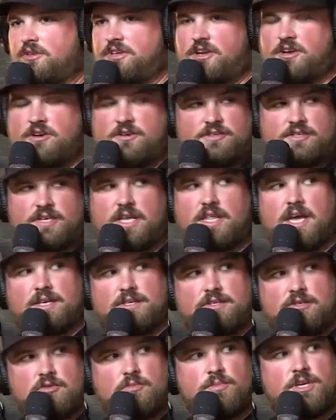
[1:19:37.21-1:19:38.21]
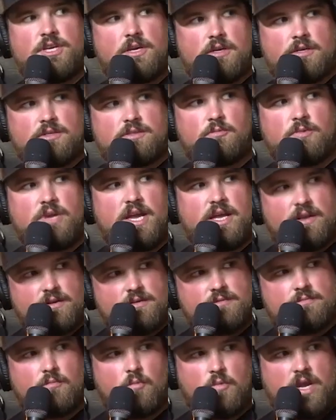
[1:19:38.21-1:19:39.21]
to hear you say that too, because we had
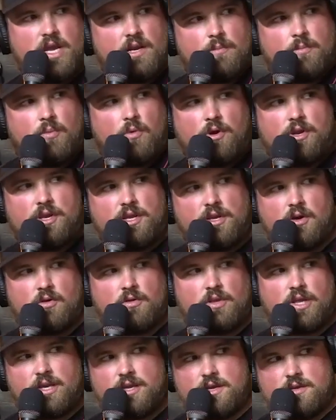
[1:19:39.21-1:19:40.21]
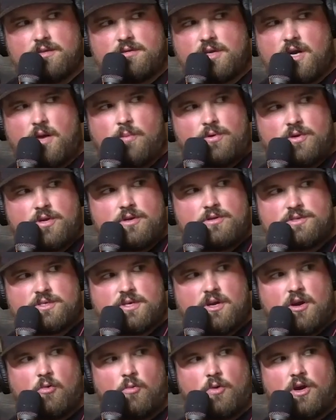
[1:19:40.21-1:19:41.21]
a point, like a couple of years
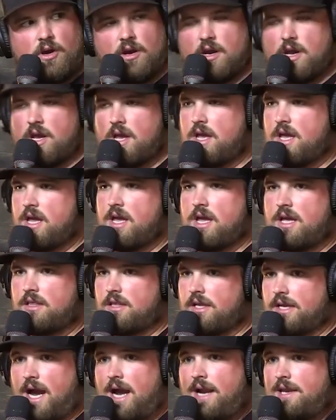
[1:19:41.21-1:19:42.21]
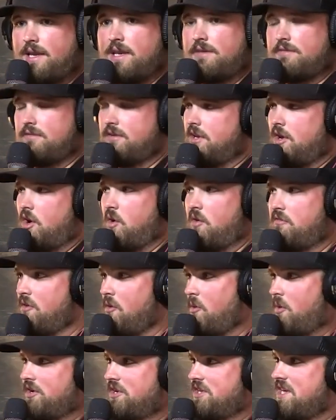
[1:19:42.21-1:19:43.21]
ago where like I didn't even know if I
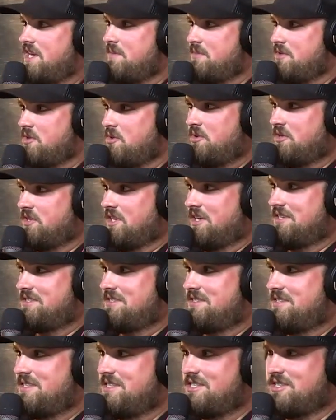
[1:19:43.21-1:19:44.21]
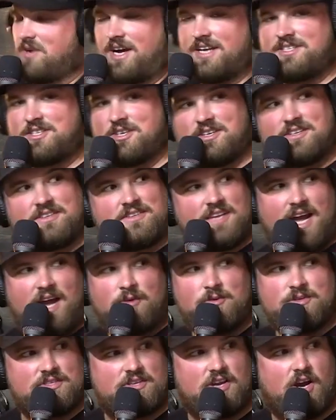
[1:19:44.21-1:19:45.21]
wanted to keep doing this. So I
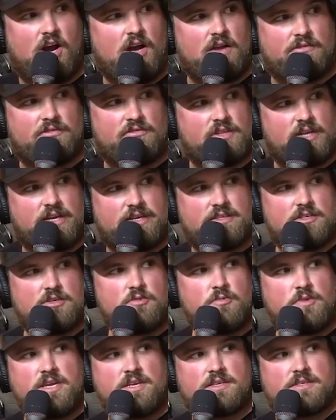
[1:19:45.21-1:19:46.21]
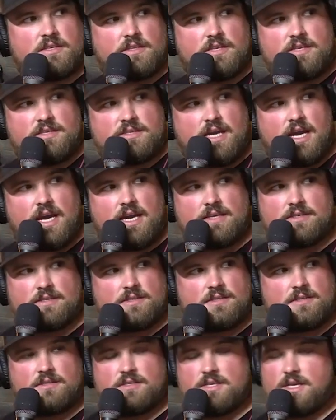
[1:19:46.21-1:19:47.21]
was gone for like 2 weeks and these
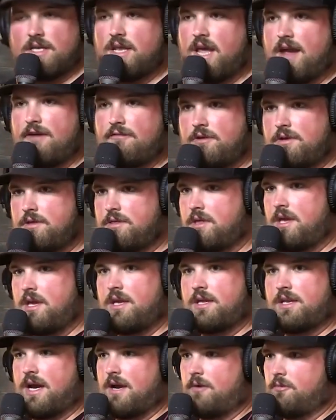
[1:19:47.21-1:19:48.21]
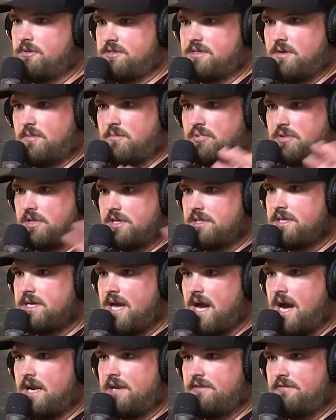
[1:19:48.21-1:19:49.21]
guys did everything and I was
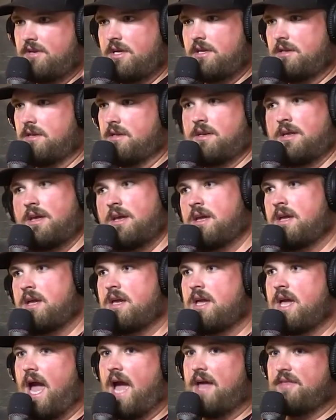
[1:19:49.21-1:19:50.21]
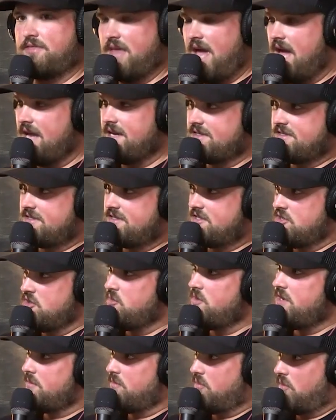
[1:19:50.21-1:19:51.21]
completely out of it. And at that
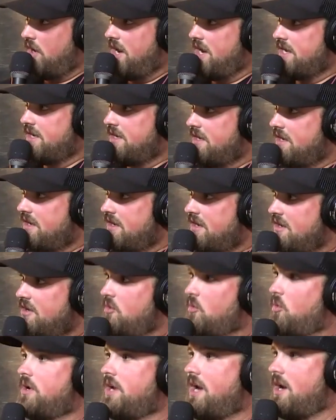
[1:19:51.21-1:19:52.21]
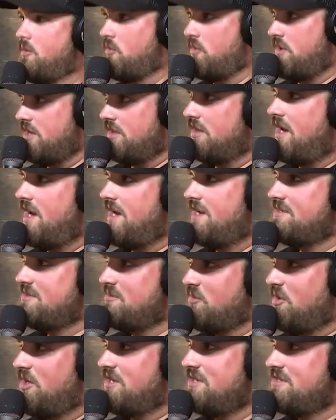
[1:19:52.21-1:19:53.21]
2-week break, what I realized
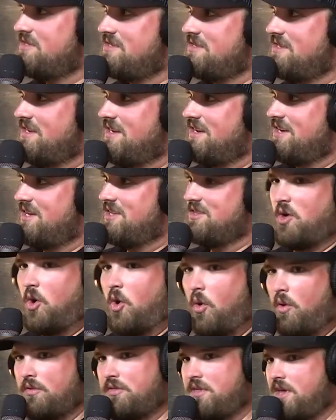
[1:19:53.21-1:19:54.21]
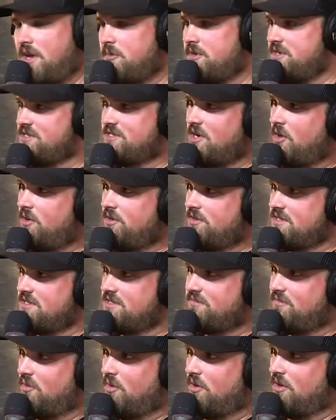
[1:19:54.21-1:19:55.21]
was the whole thing we started
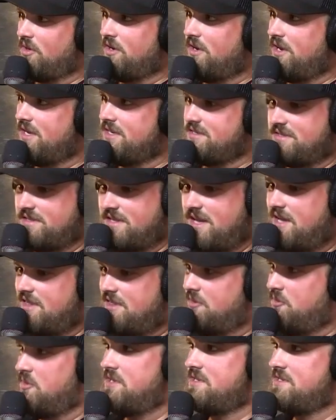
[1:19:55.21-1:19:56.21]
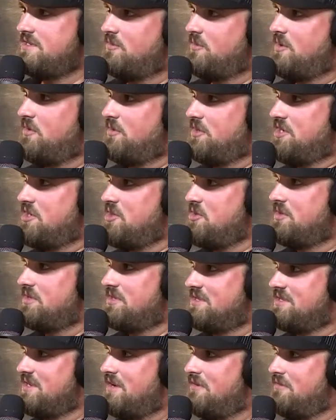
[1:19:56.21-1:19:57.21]
this for is not the reason we were doing
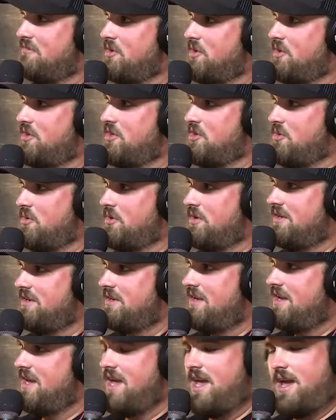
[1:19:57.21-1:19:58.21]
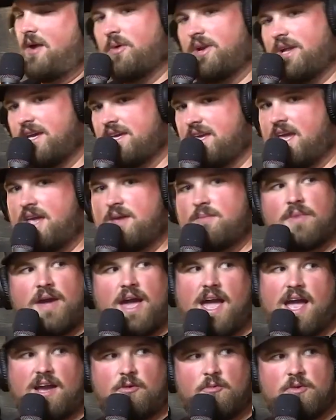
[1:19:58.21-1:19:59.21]
the stuff we were doing. And when I came
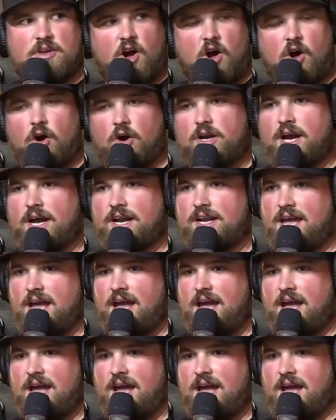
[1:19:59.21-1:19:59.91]
back, we all kind of